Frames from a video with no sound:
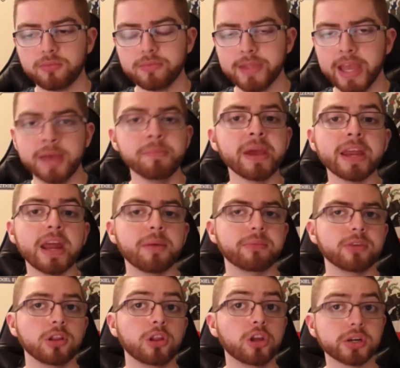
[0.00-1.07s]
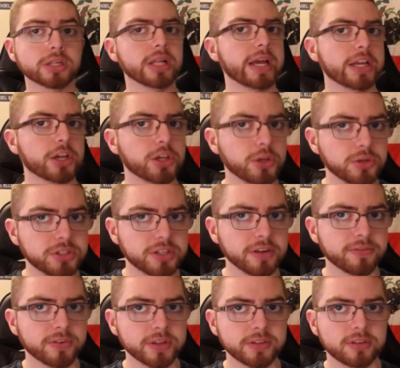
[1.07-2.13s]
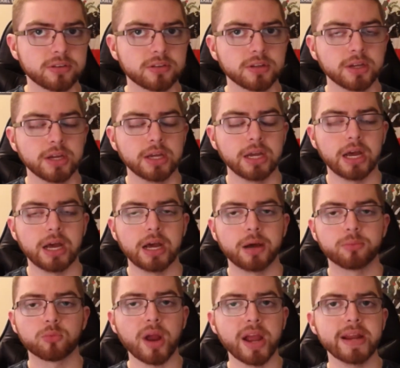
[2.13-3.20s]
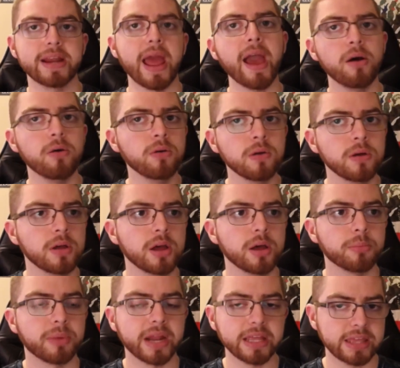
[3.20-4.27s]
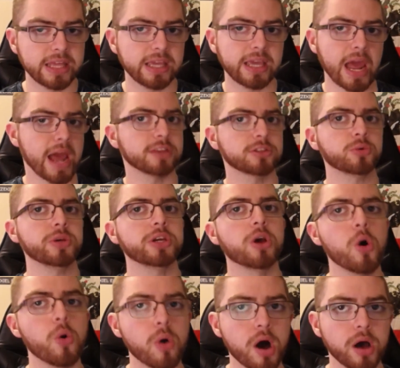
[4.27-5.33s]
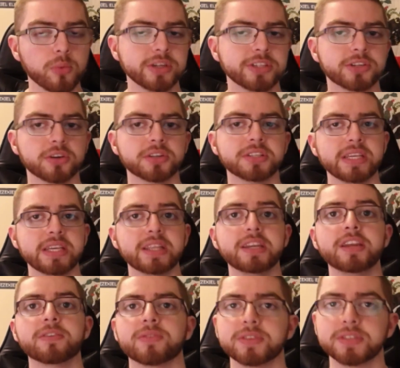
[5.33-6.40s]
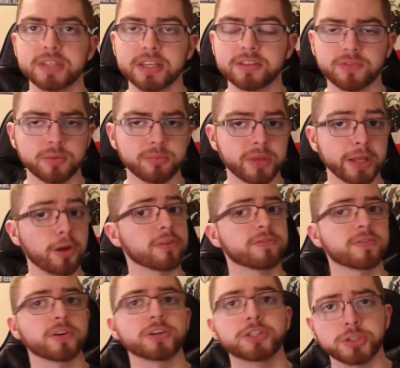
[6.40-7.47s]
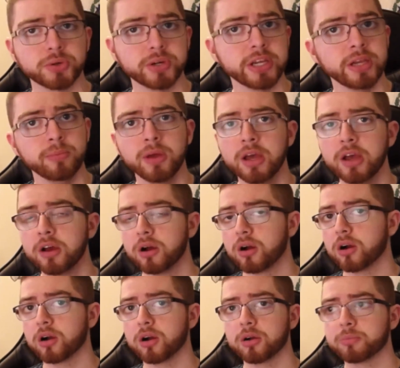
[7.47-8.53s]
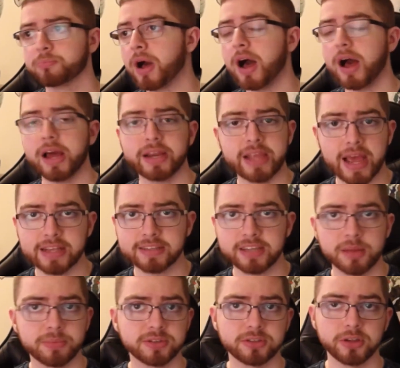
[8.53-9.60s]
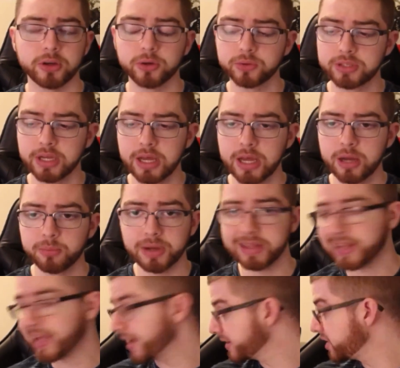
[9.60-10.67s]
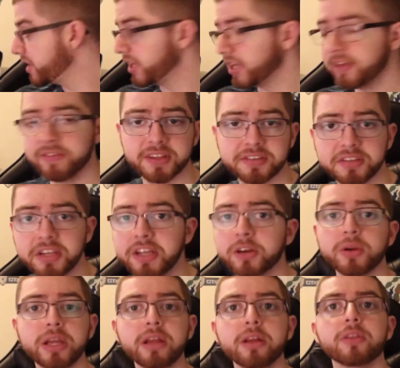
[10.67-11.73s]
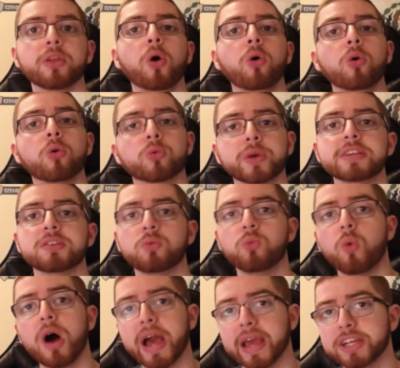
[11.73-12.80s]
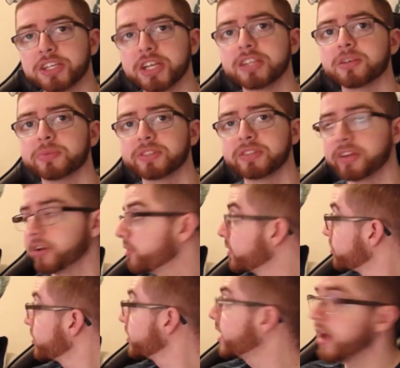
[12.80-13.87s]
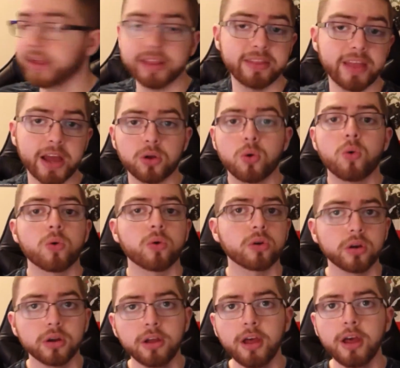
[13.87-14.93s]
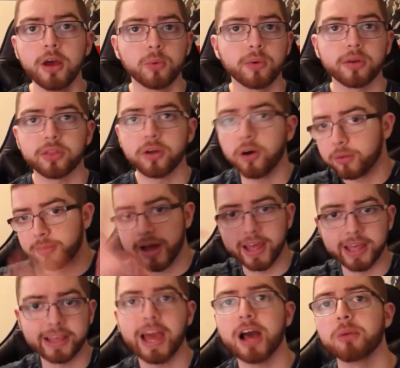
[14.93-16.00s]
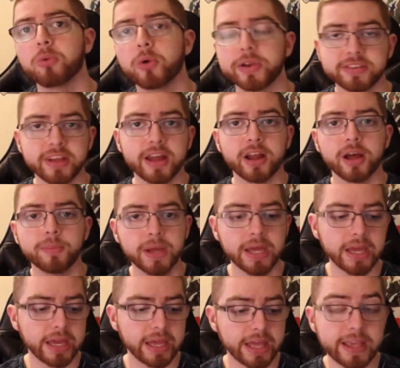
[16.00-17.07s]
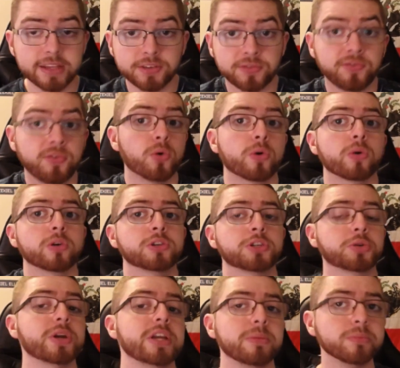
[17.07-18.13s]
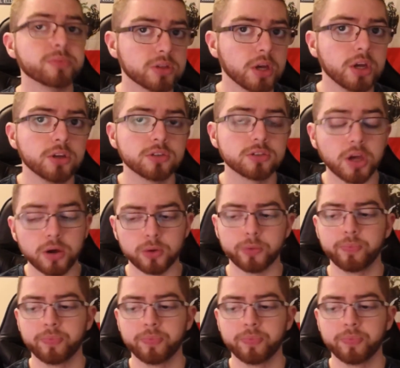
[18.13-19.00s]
it may not look like a huge difference right now. But I think as we go on, we start to see the differences from, like, our first stream, our podcast episodes. But, like, even the scenery, the whole reason why I changed up the scenery, we're not in that corner with all my cowboy setup, is for streams. So,